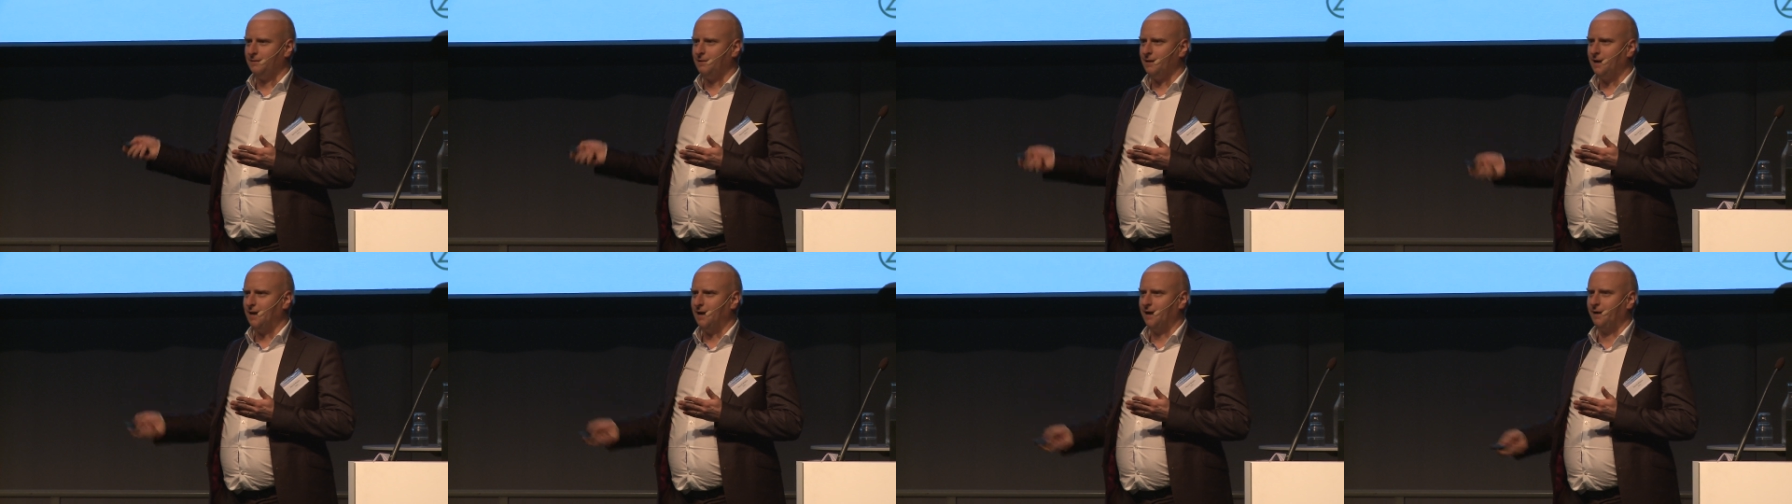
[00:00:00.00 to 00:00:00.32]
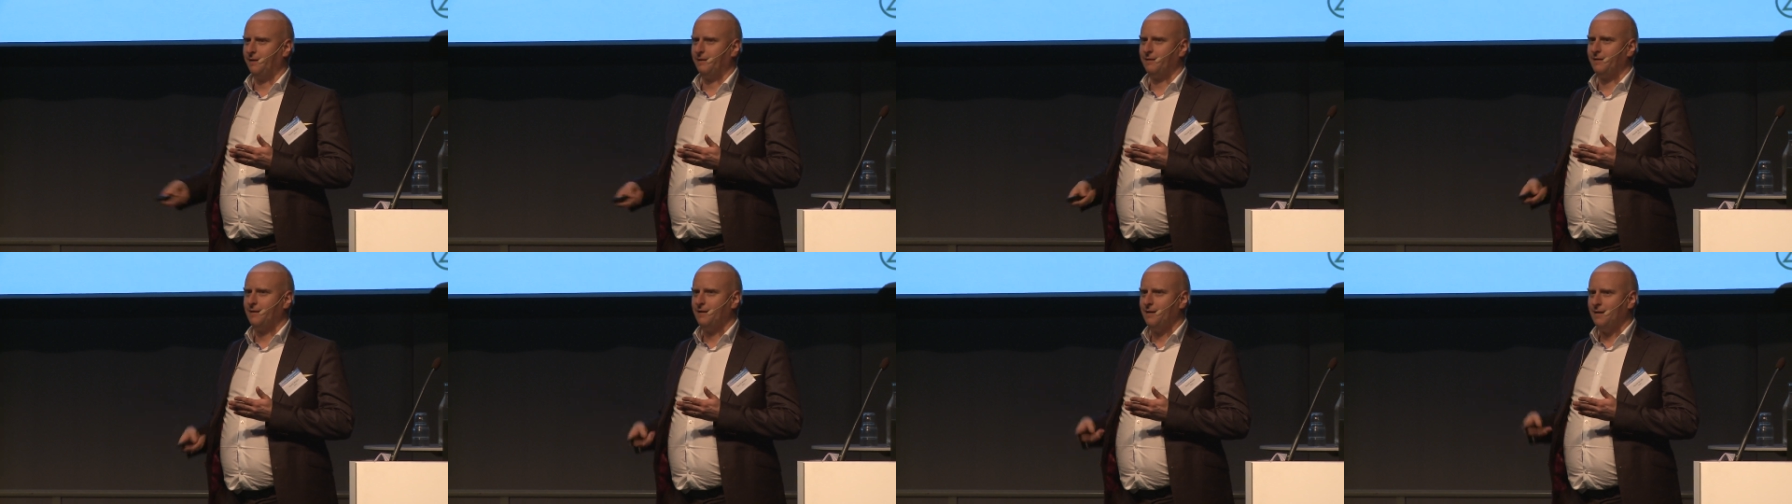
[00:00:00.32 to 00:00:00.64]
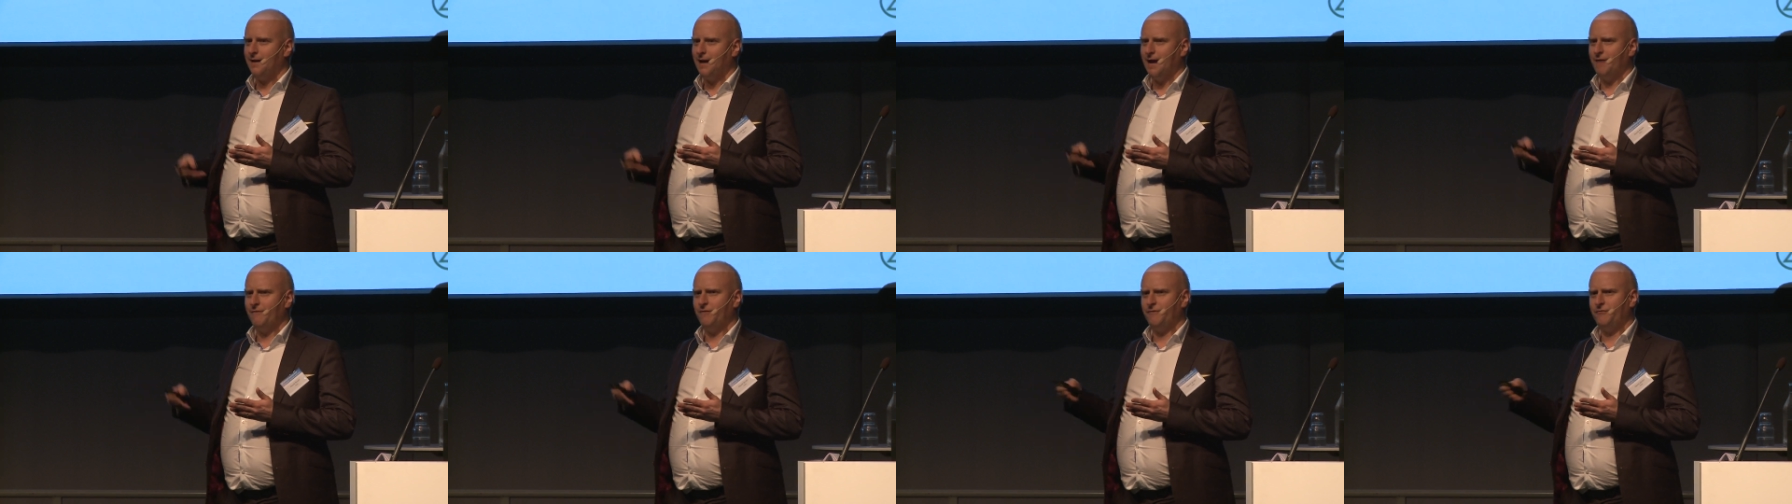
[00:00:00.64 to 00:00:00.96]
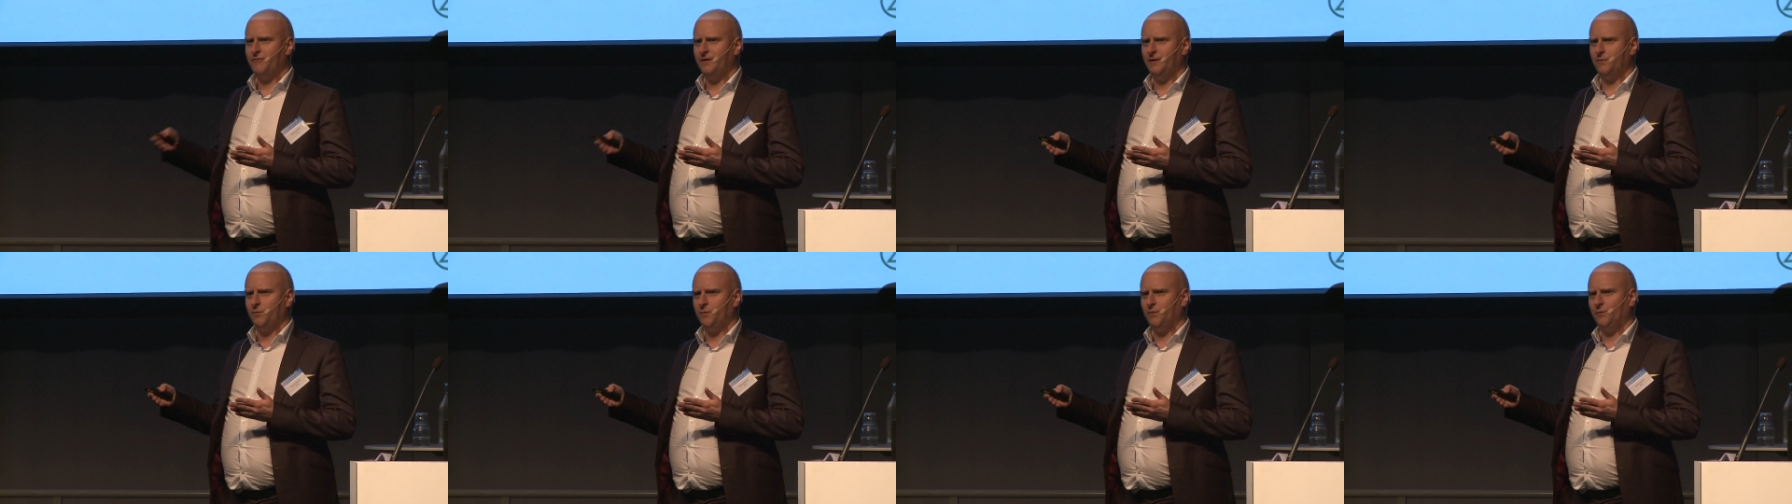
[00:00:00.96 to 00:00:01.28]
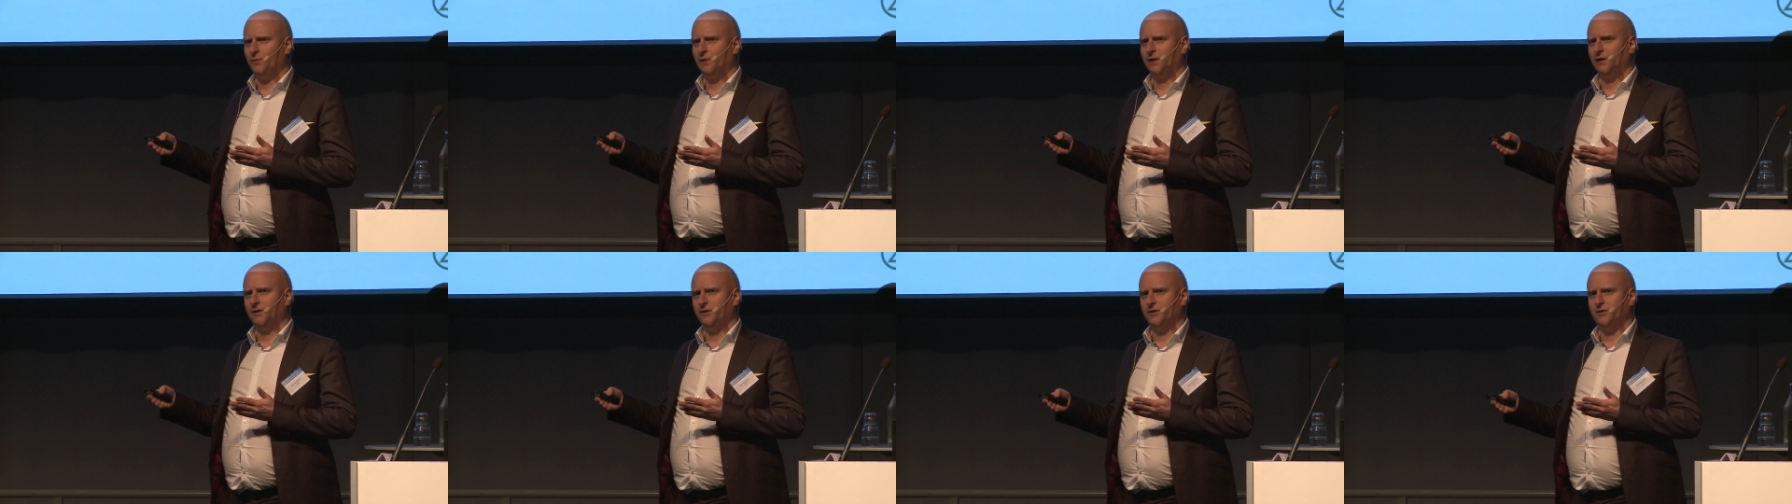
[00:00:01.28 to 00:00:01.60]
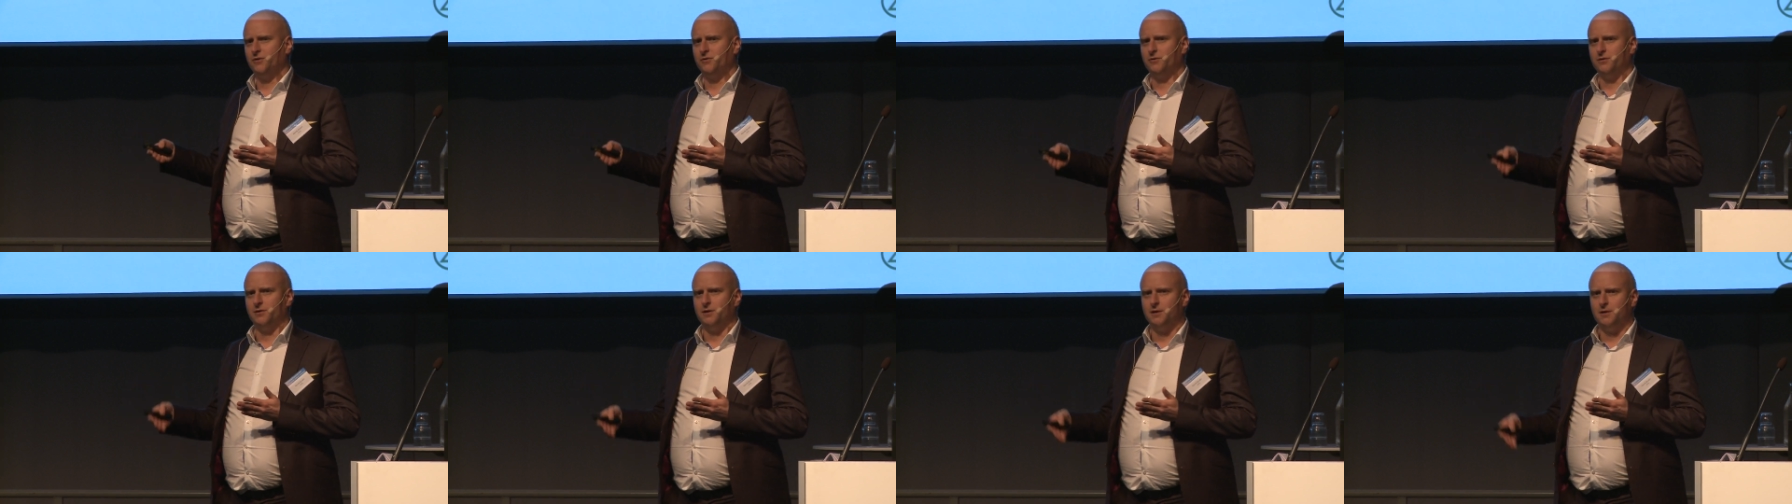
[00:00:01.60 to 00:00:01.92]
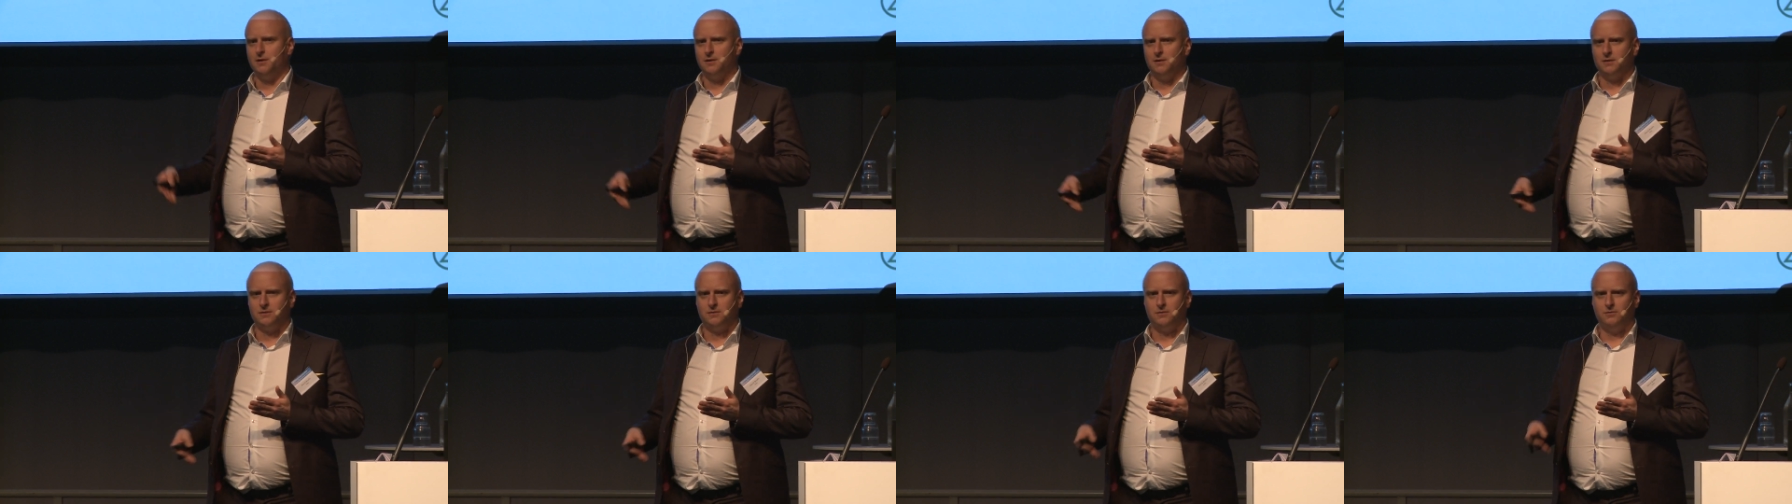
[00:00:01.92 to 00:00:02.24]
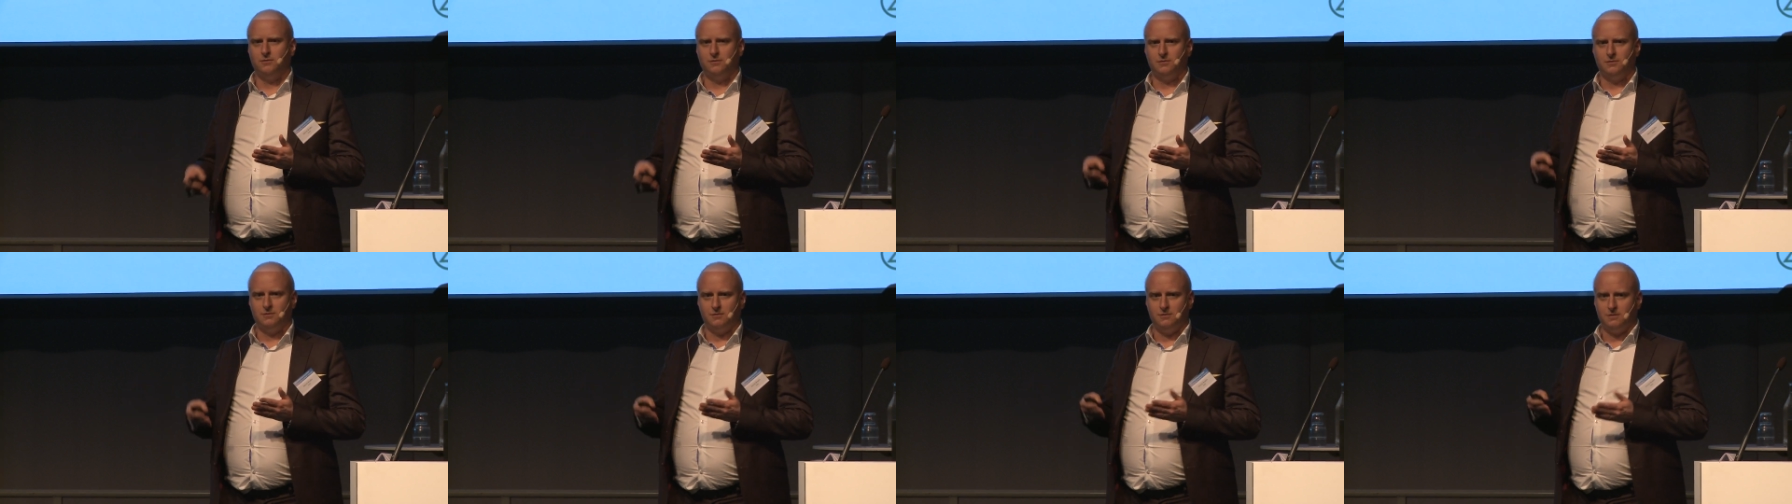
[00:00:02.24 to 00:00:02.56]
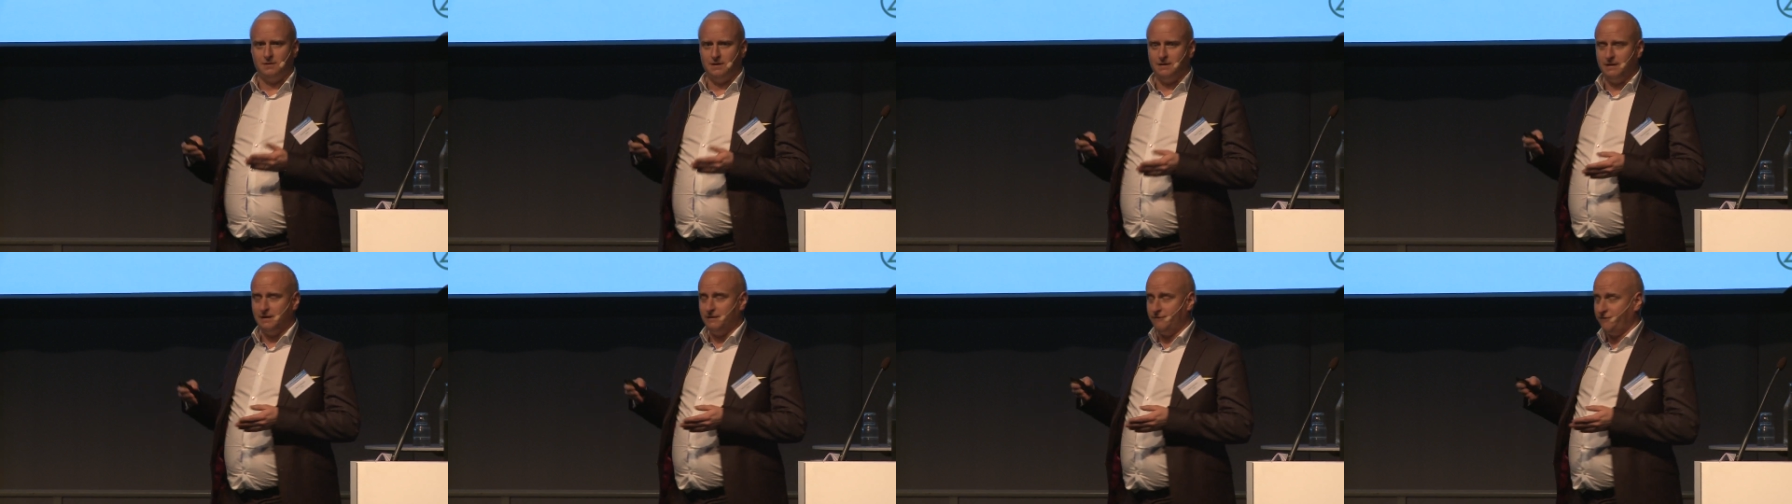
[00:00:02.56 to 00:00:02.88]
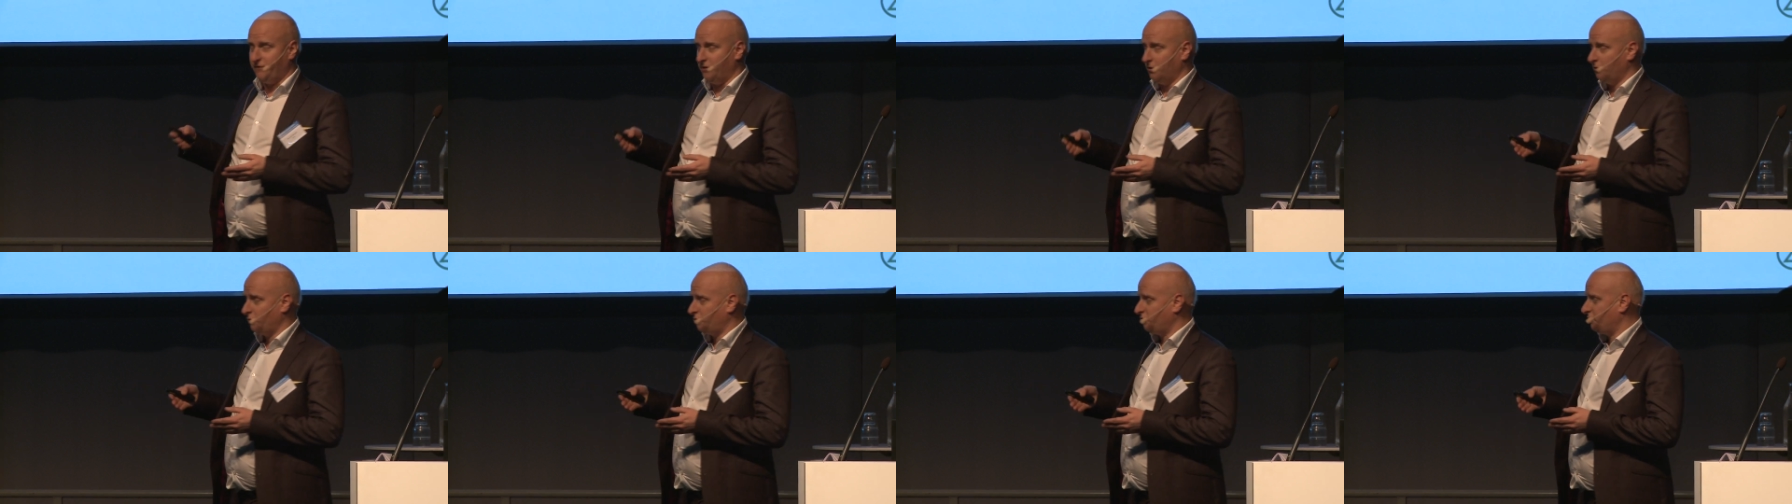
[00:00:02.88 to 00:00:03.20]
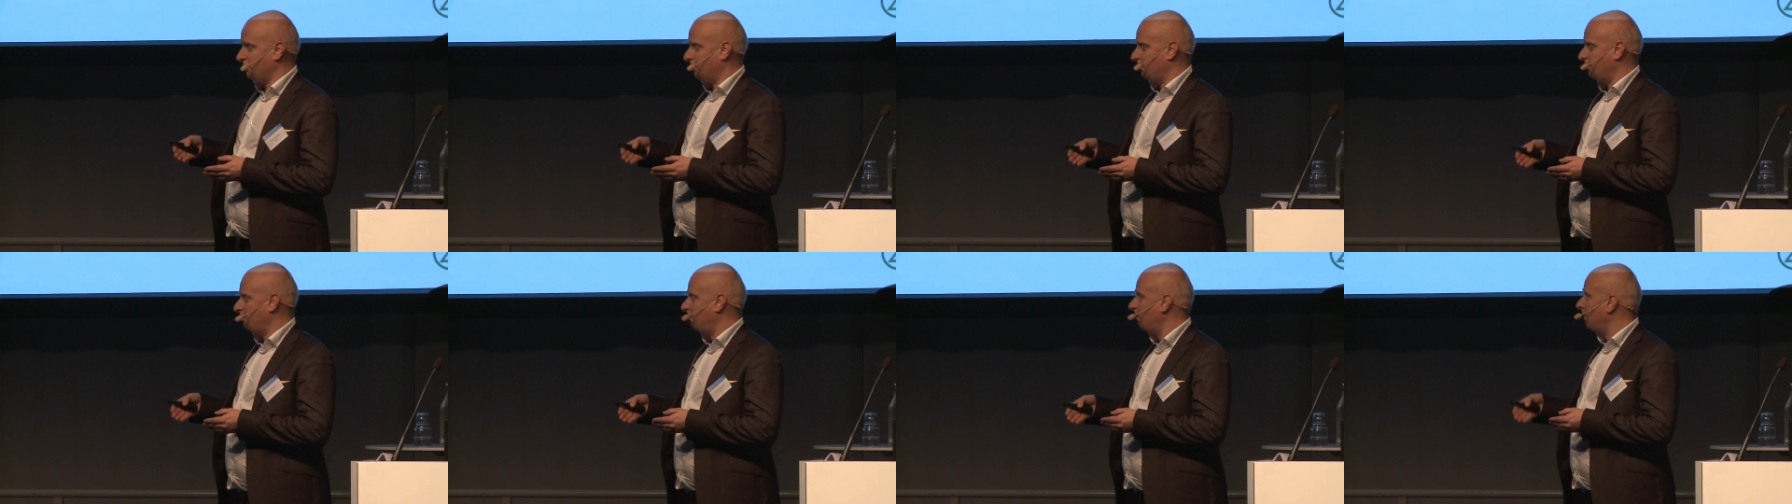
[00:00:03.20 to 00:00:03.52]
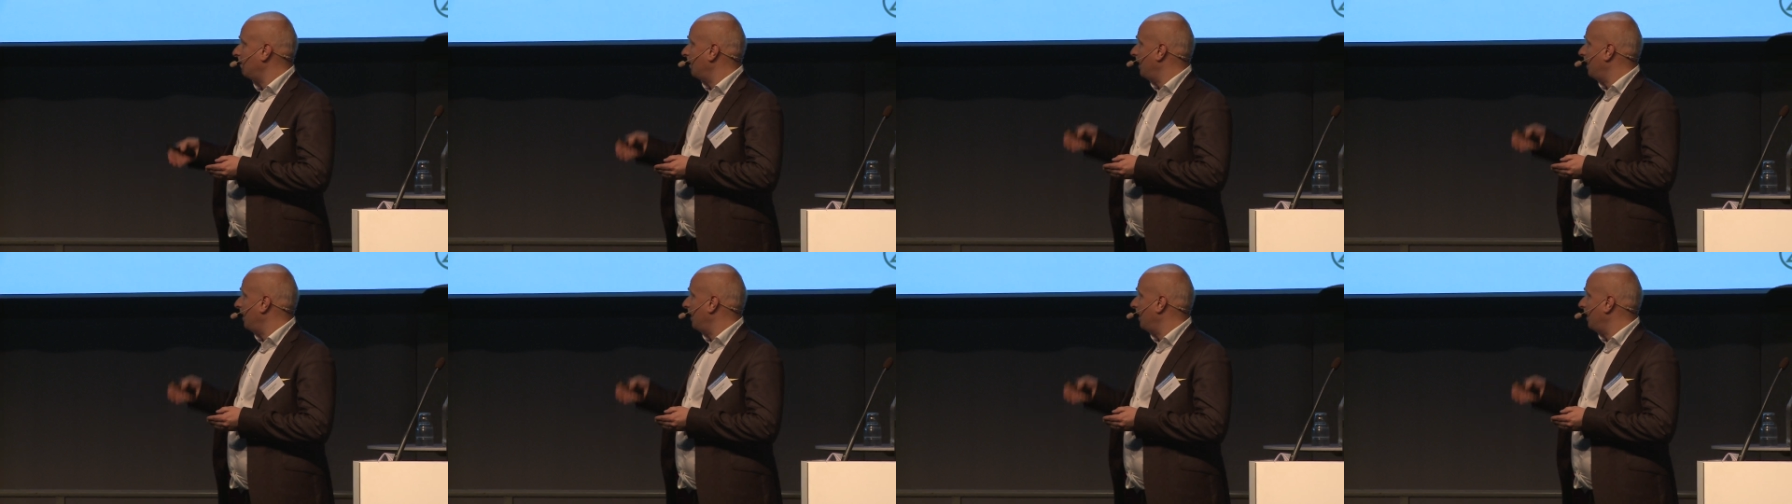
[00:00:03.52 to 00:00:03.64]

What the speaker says: and everything we will do in the future,